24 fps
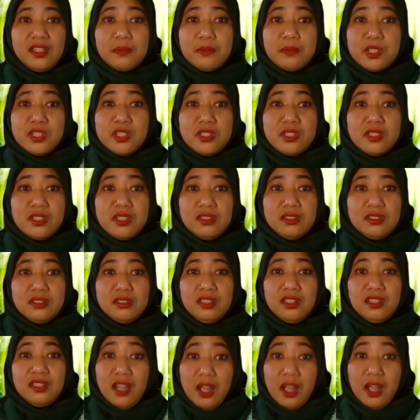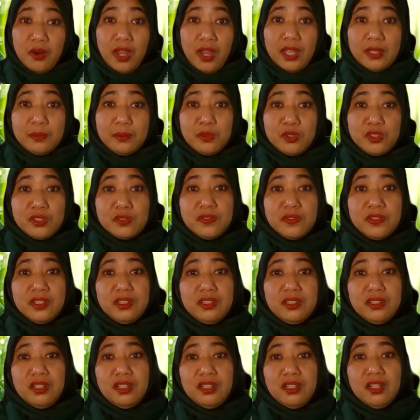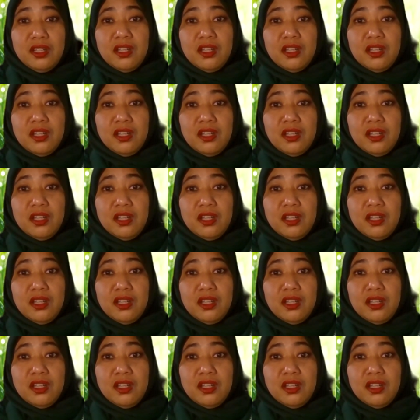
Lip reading: emission in our atmosphere,